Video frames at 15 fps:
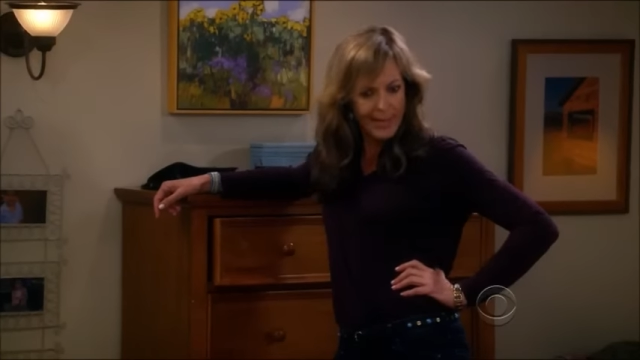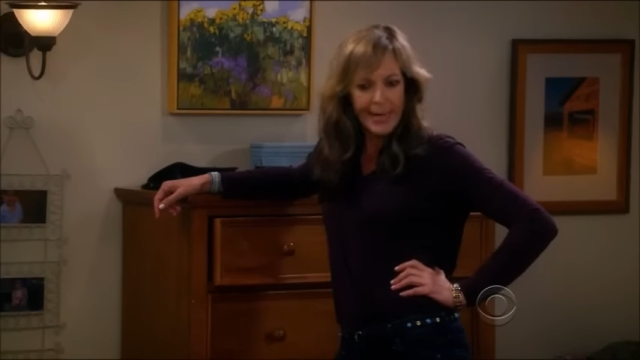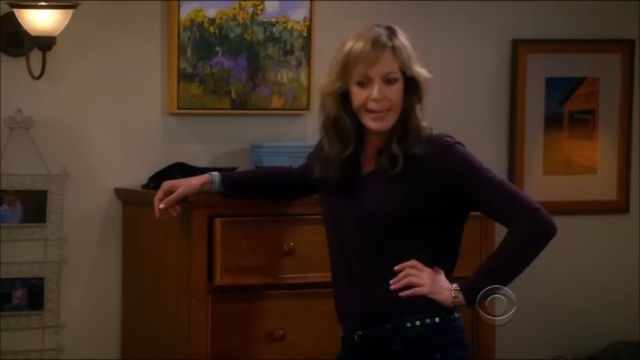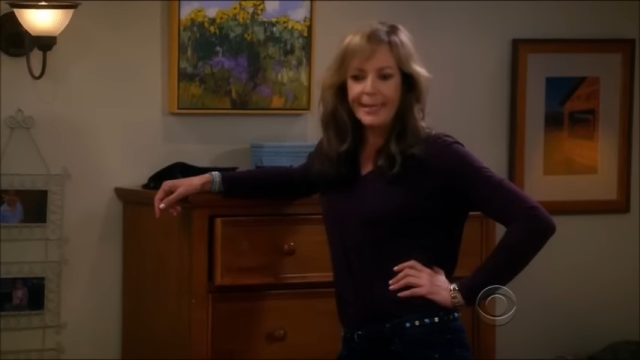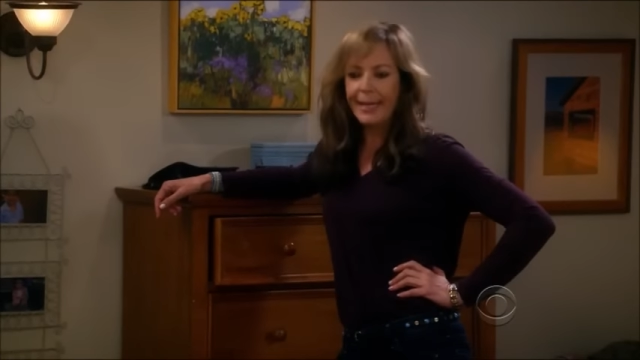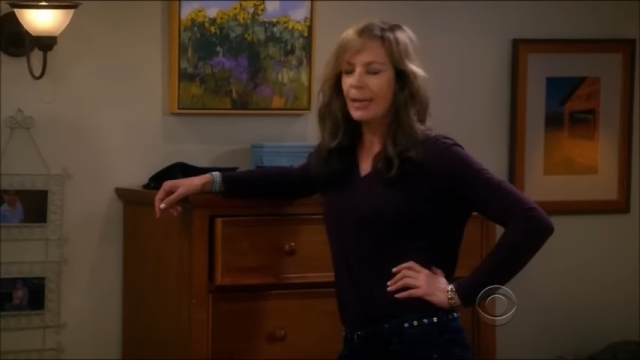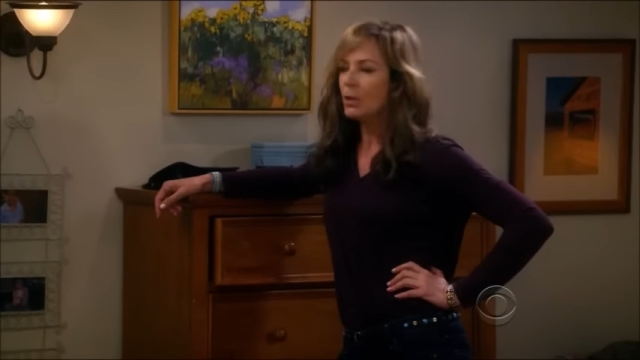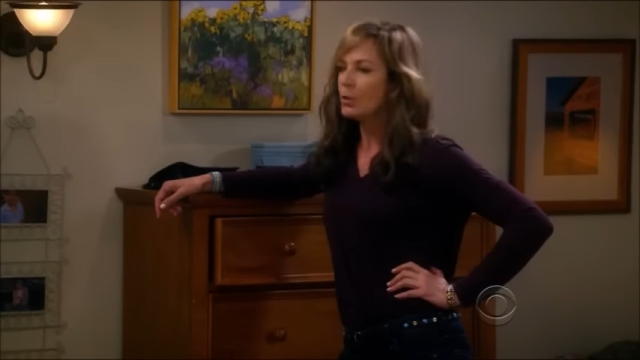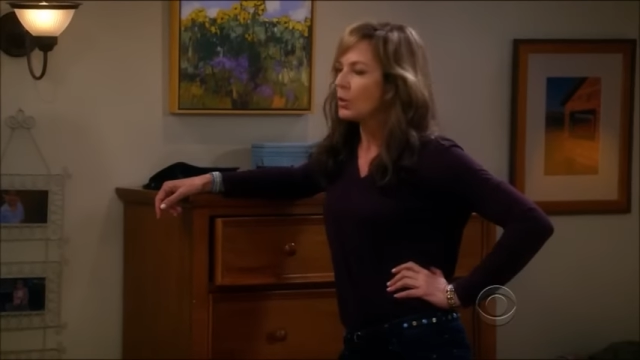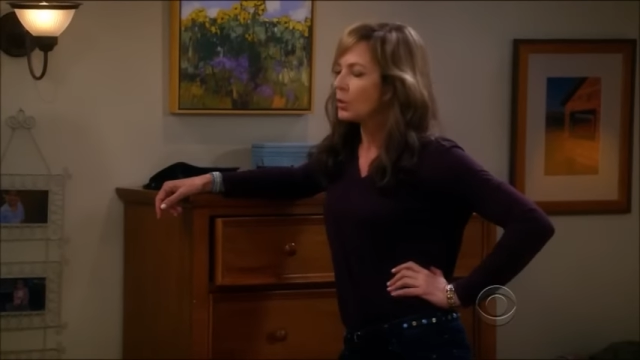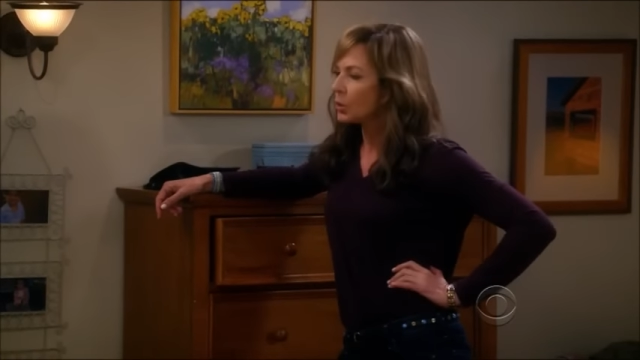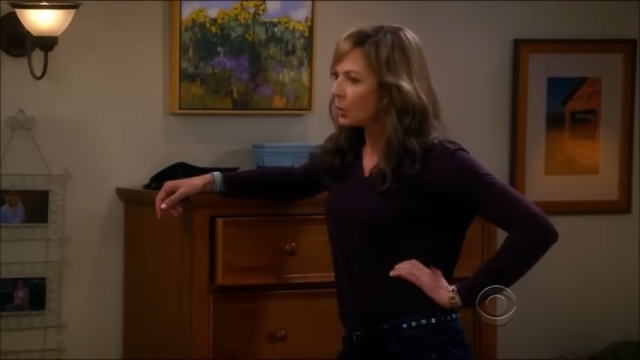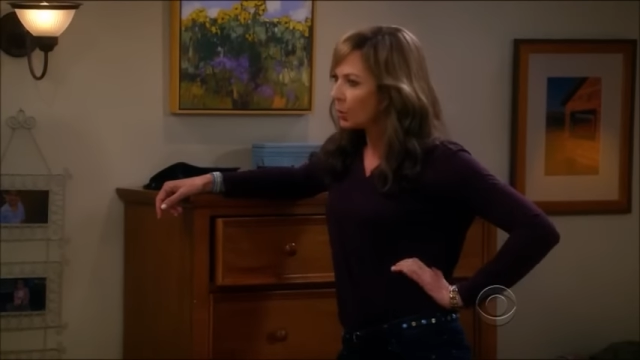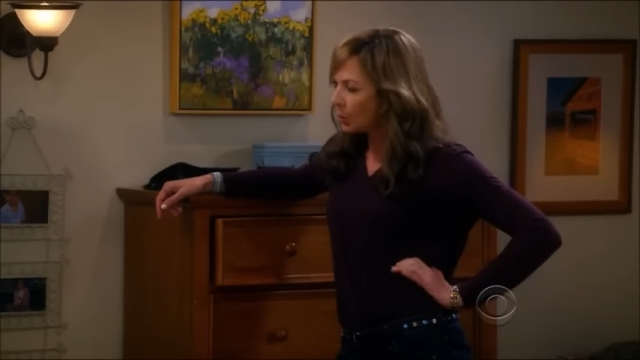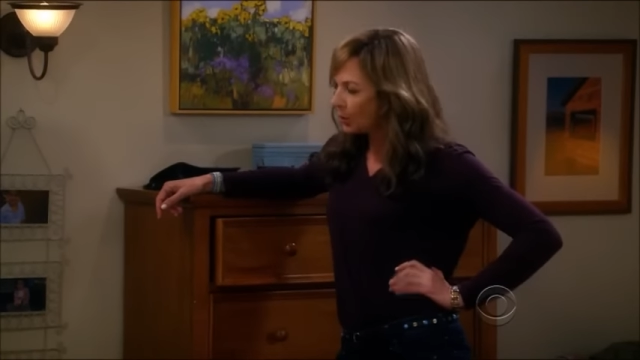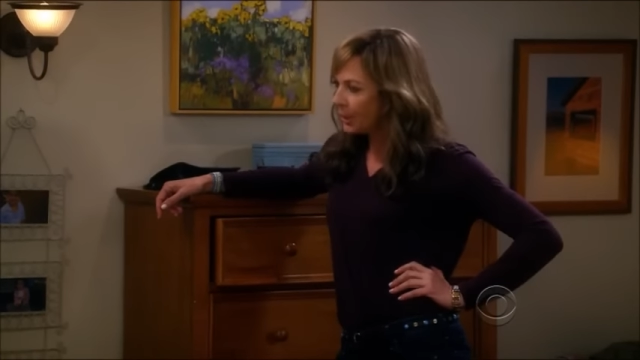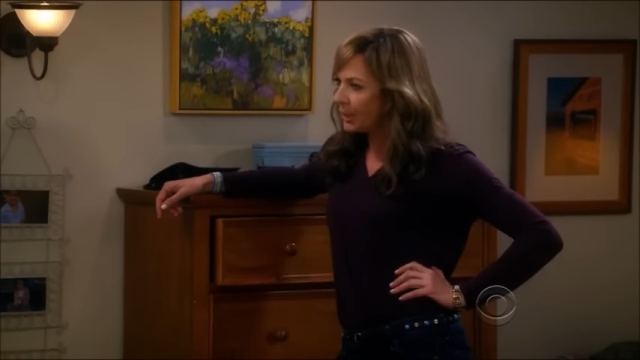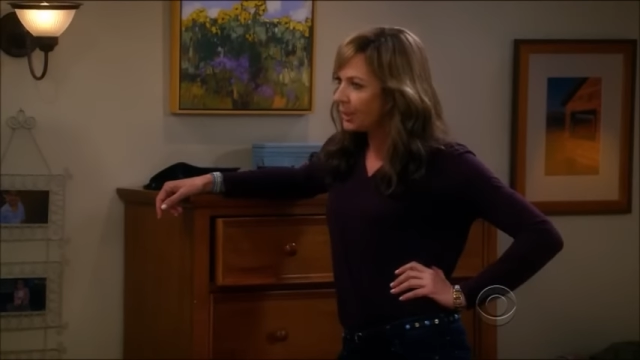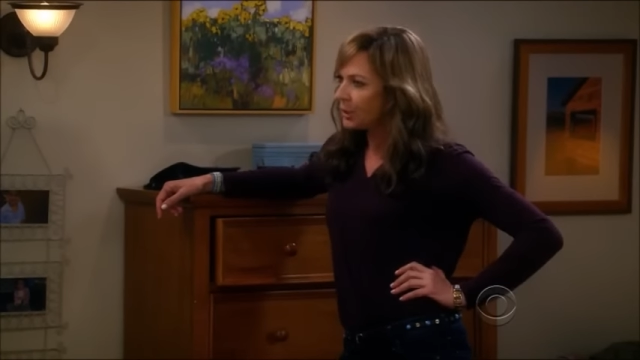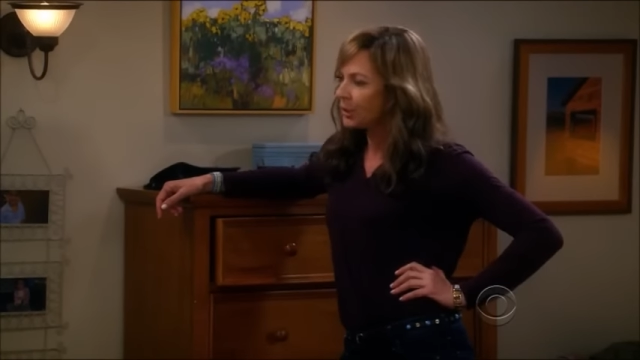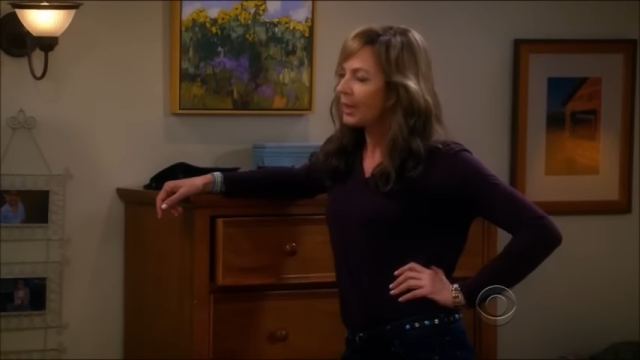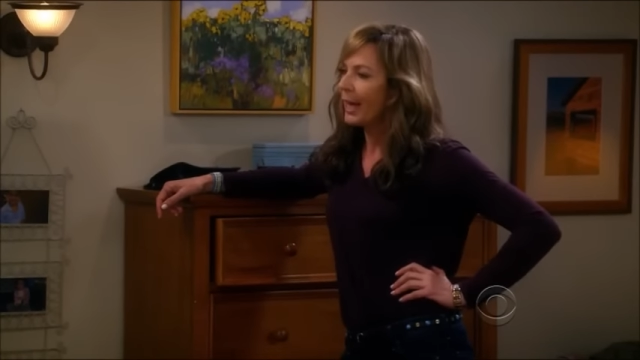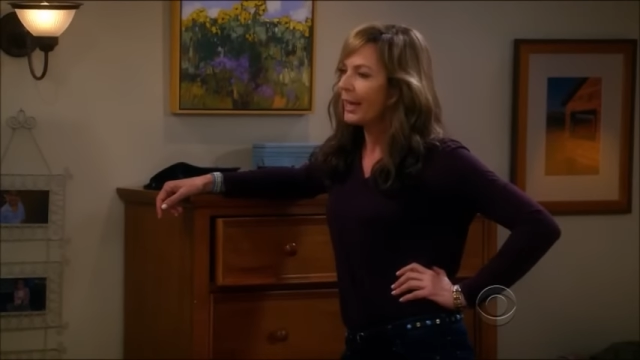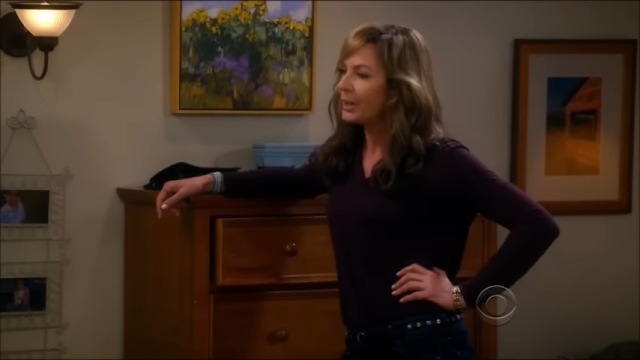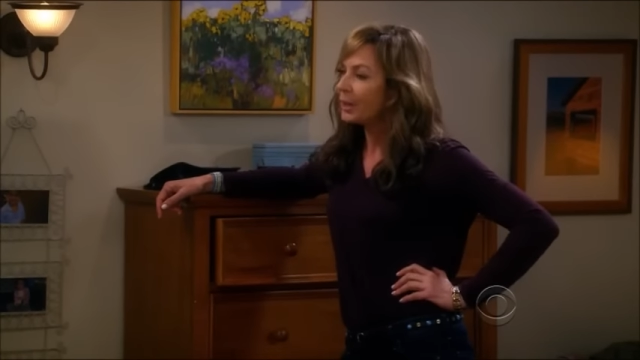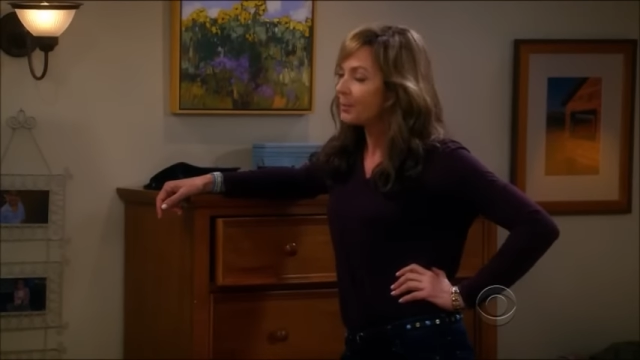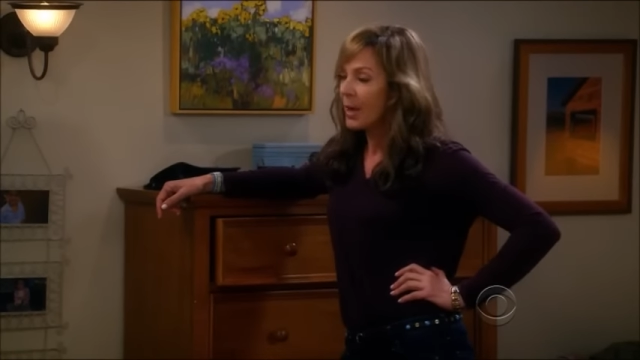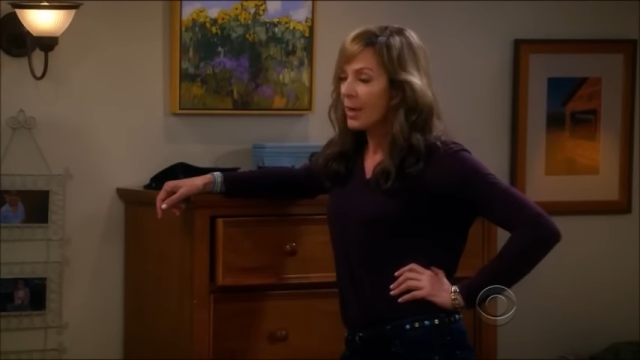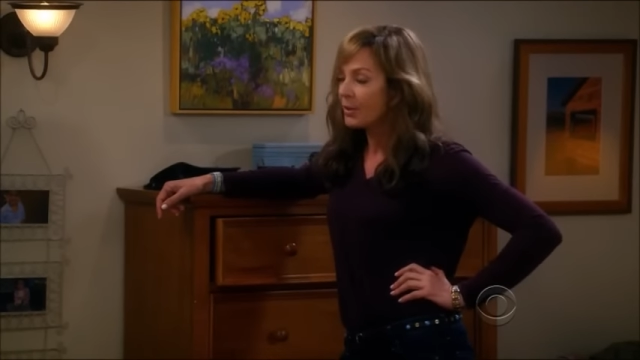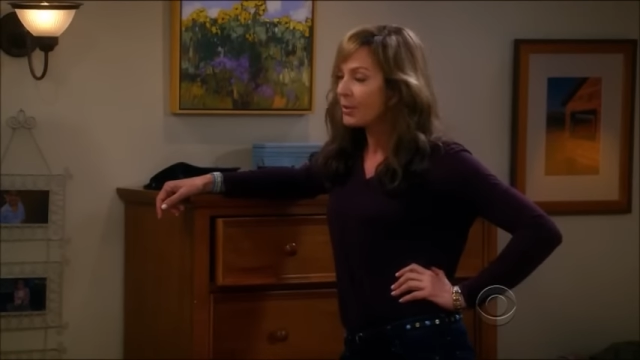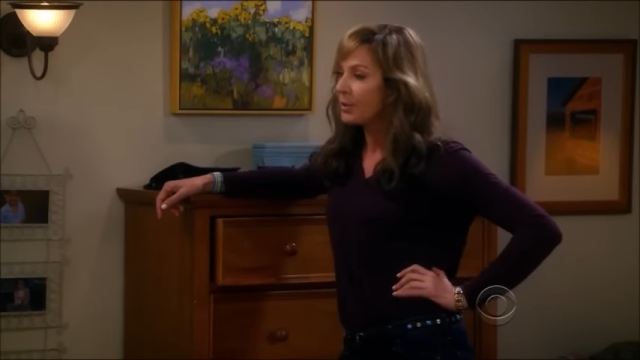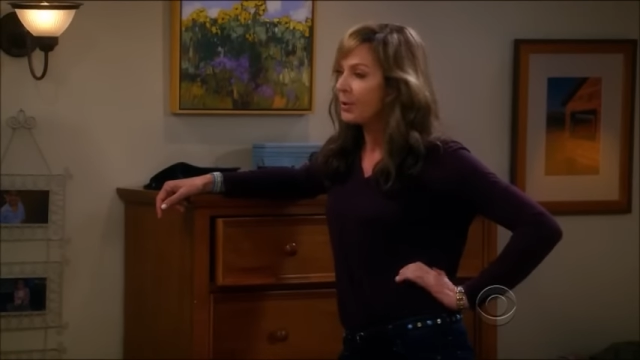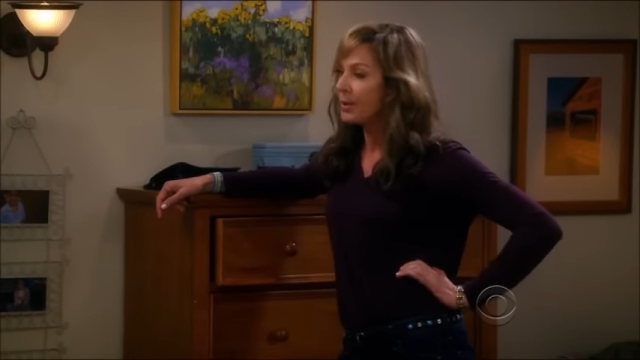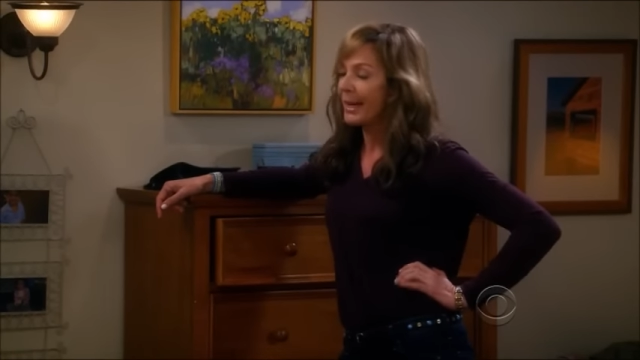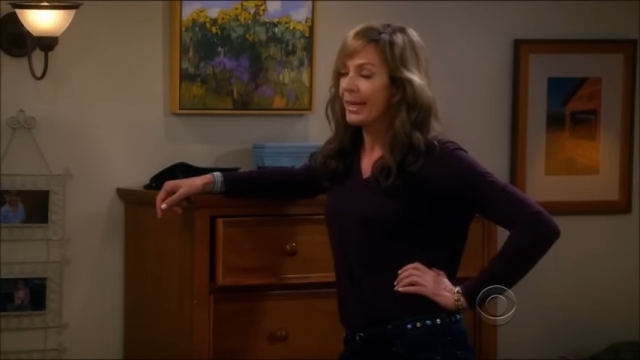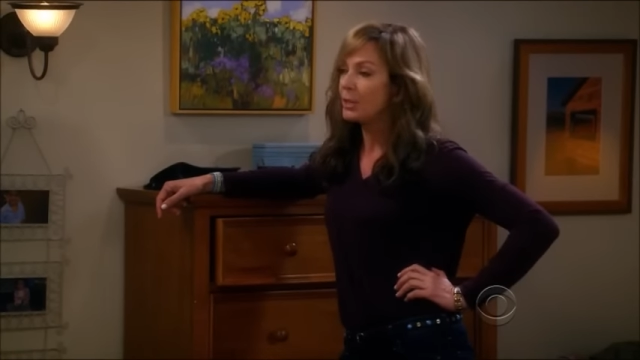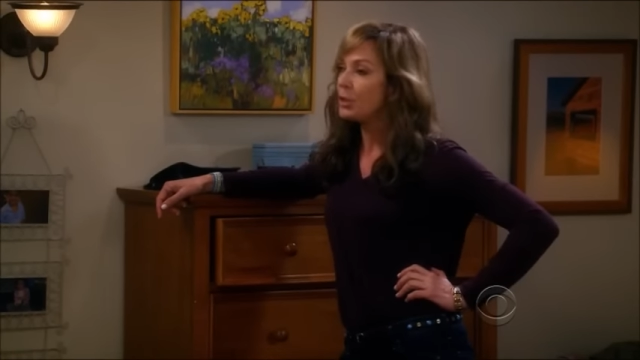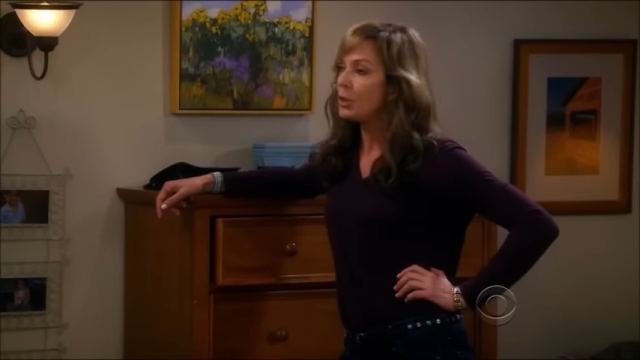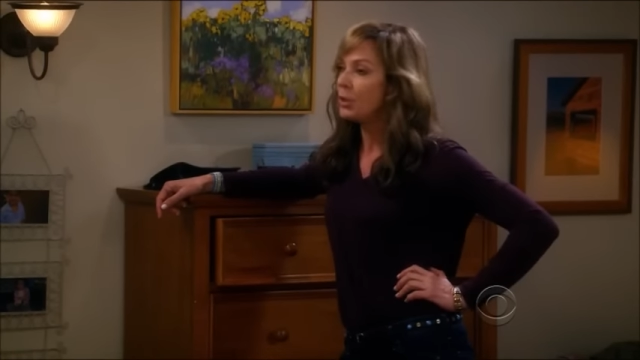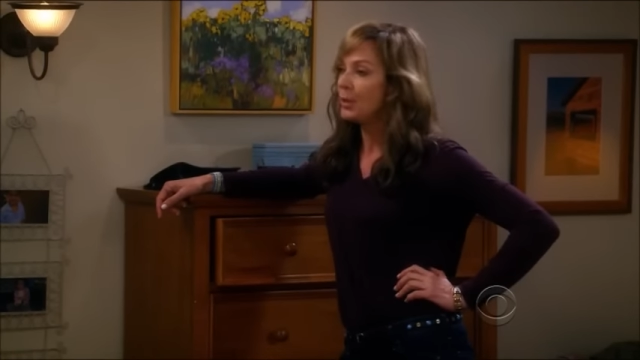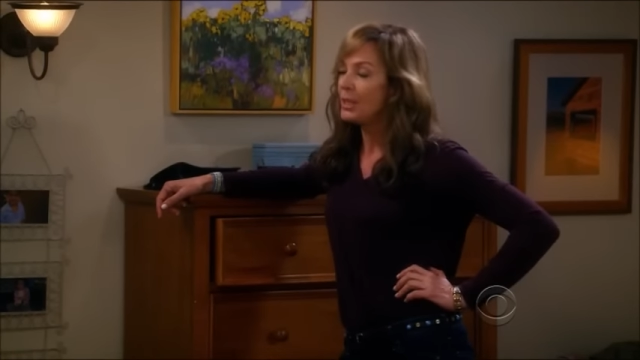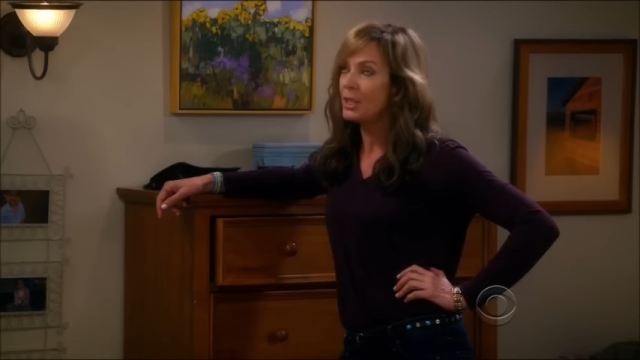Carol's a school teacher like her mother and her Aunt Judy.